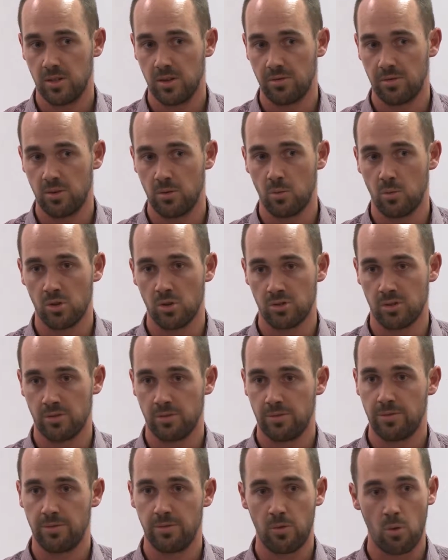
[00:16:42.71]
if it
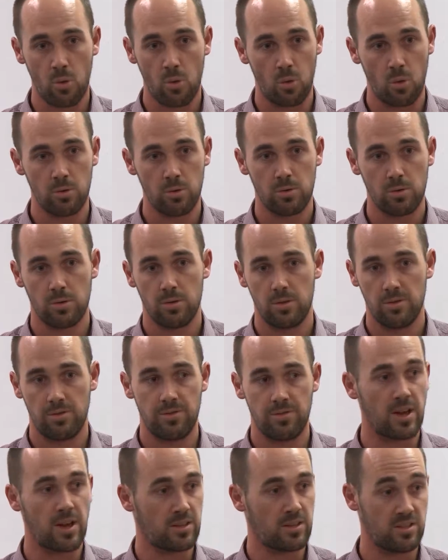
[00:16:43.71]
wasn't for the
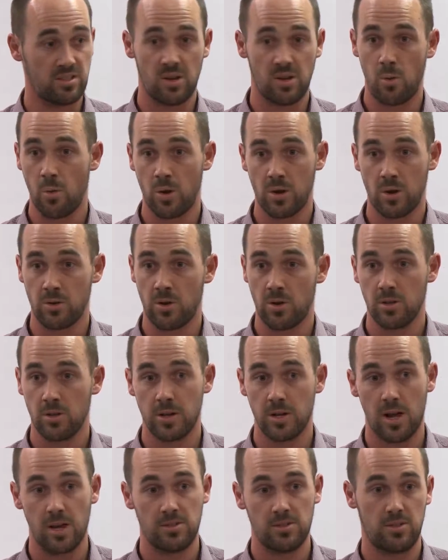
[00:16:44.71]
fact that someone went on
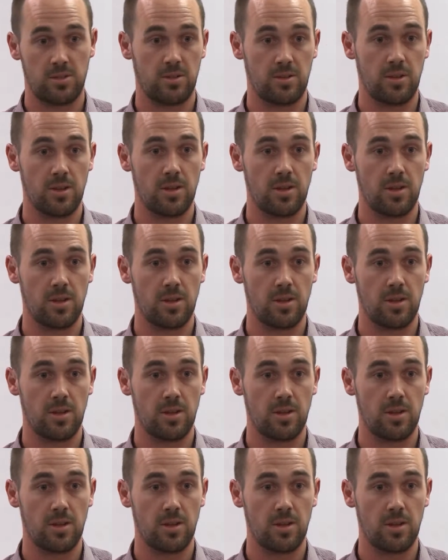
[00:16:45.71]
holidays